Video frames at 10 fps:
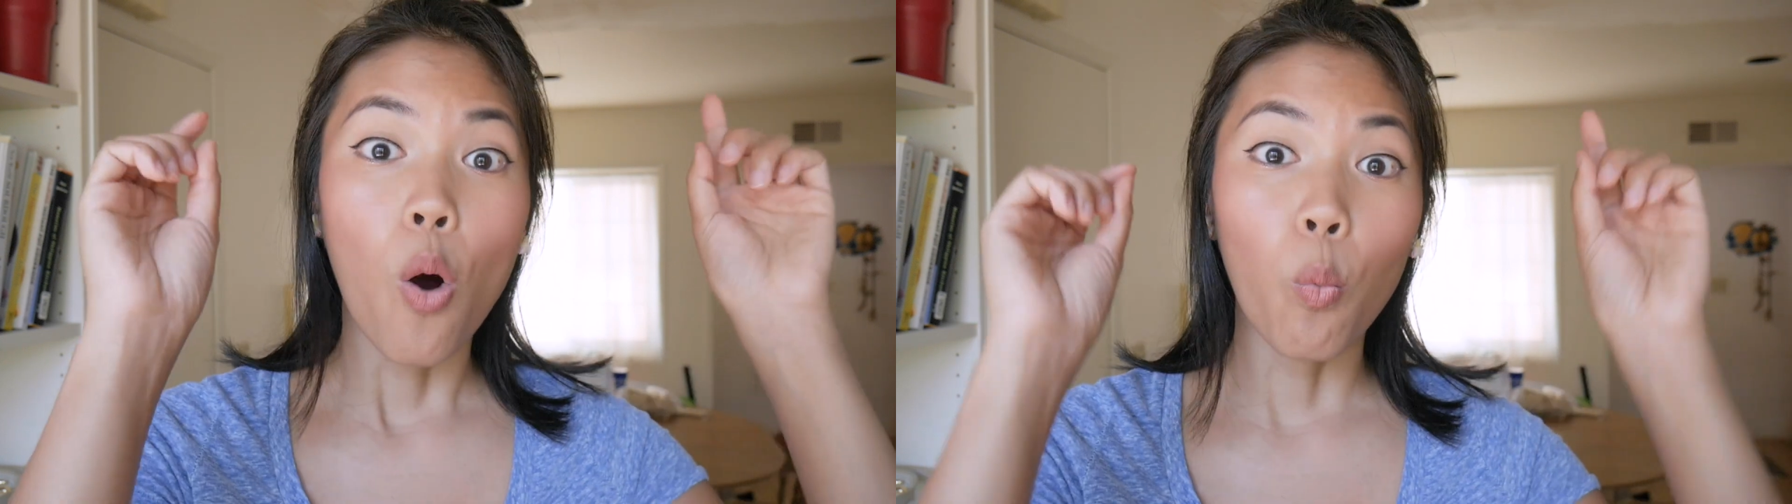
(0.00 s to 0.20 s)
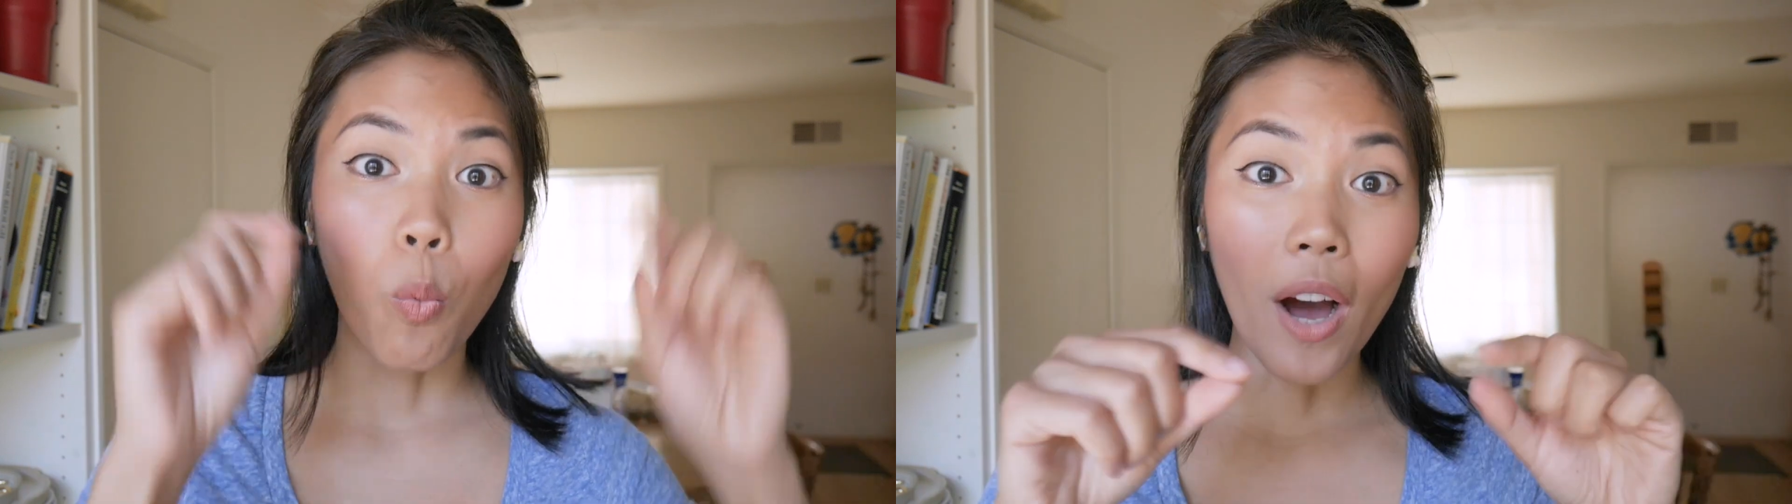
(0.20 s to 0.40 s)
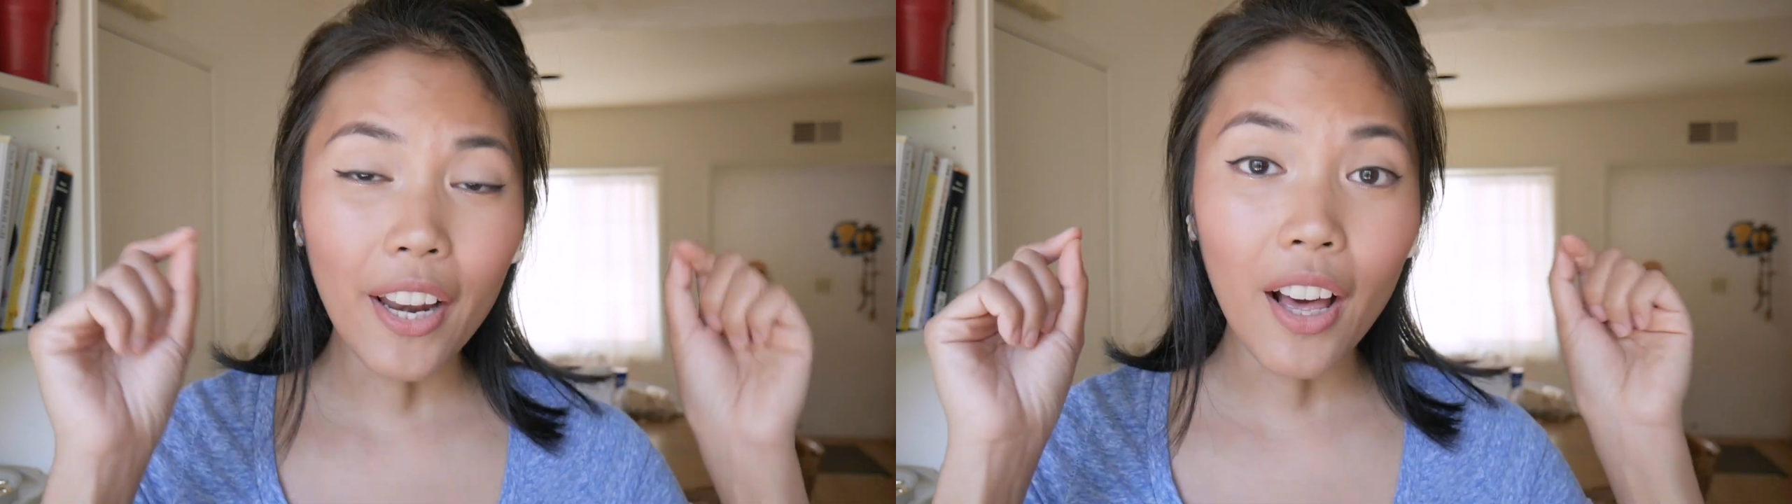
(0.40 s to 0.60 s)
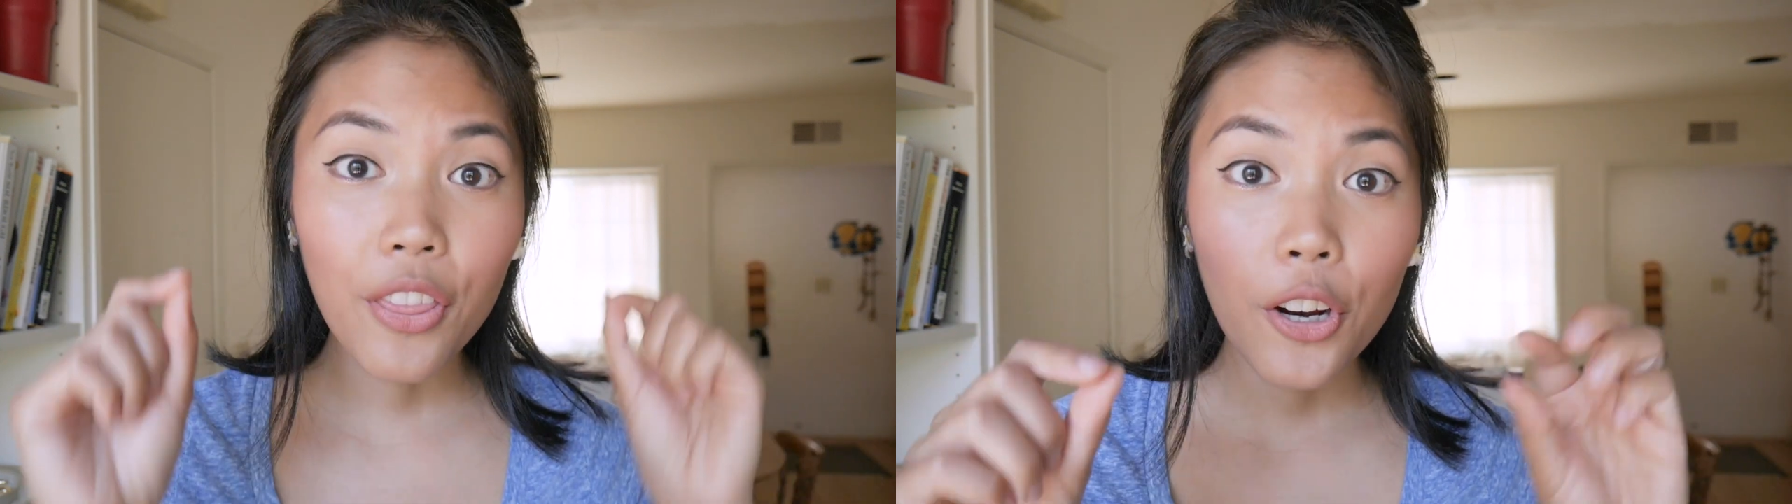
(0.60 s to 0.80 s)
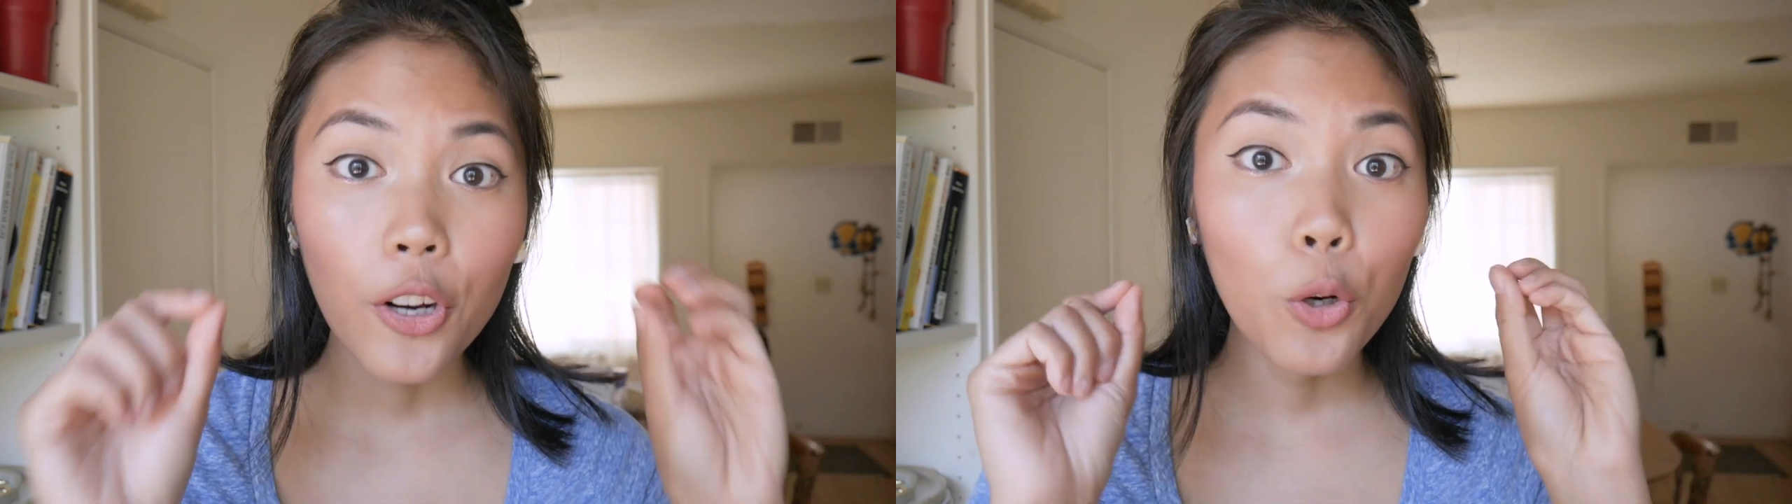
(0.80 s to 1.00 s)
what
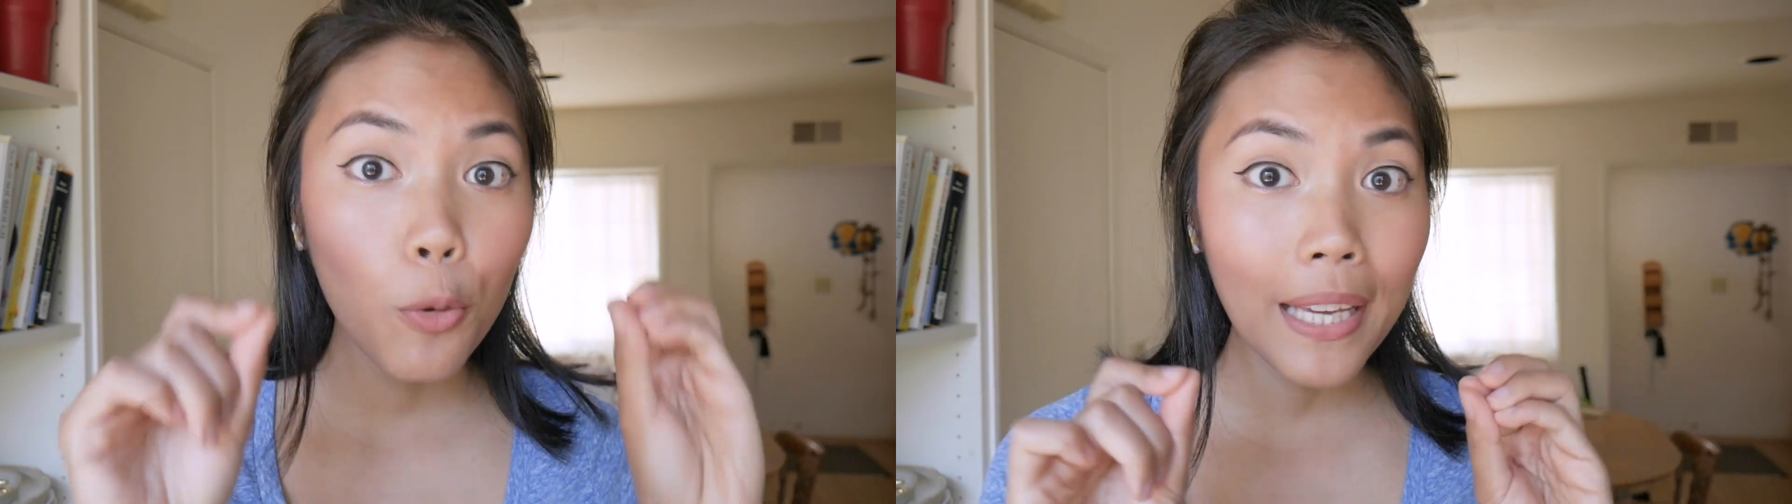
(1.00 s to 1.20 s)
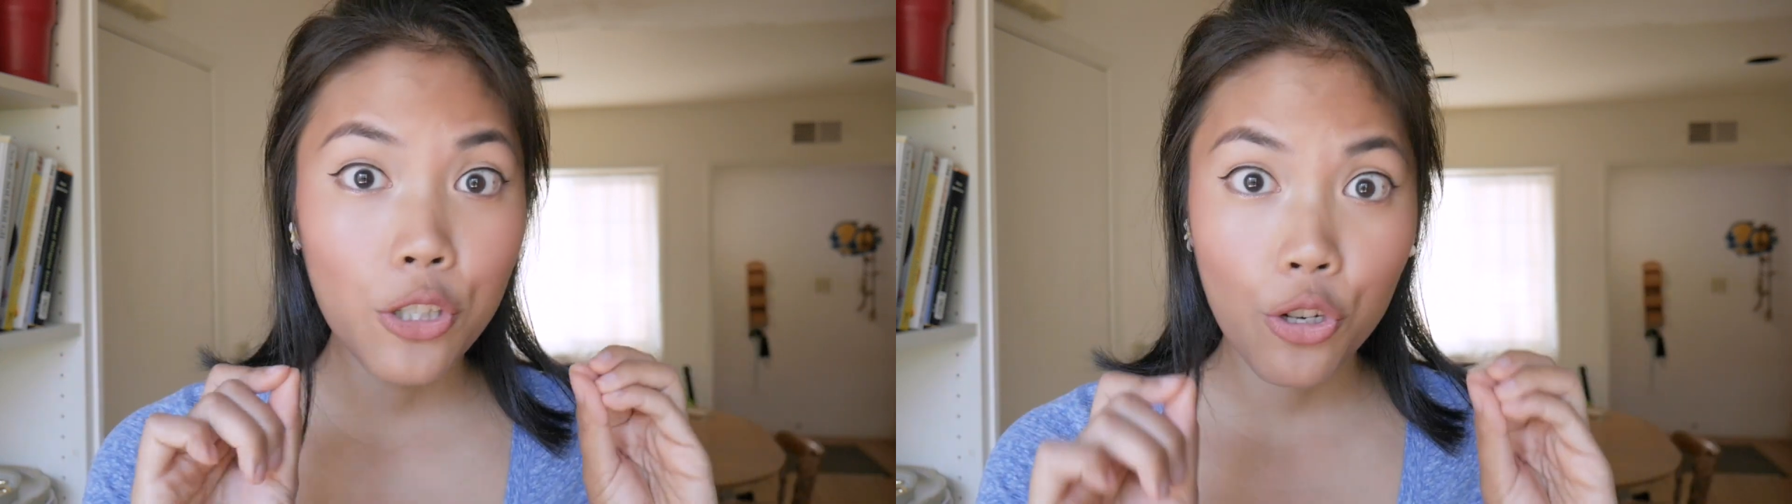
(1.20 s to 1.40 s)
other ube